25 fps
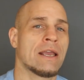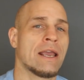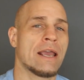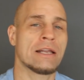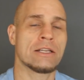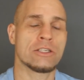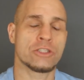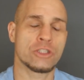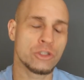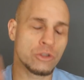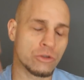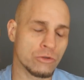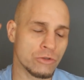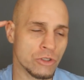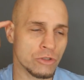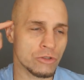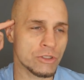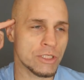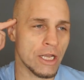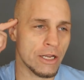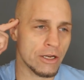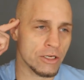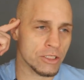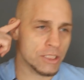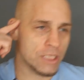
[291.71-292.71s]
And as soon as you
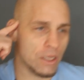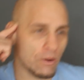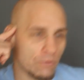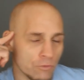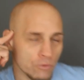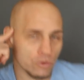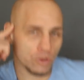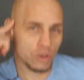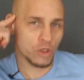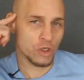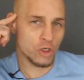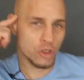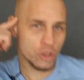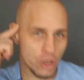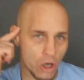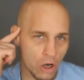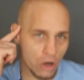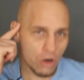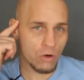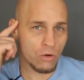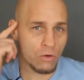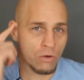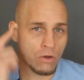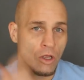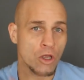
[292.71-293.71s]
tell yourself,
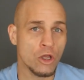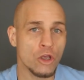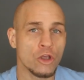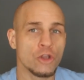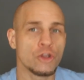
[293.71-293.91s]
go,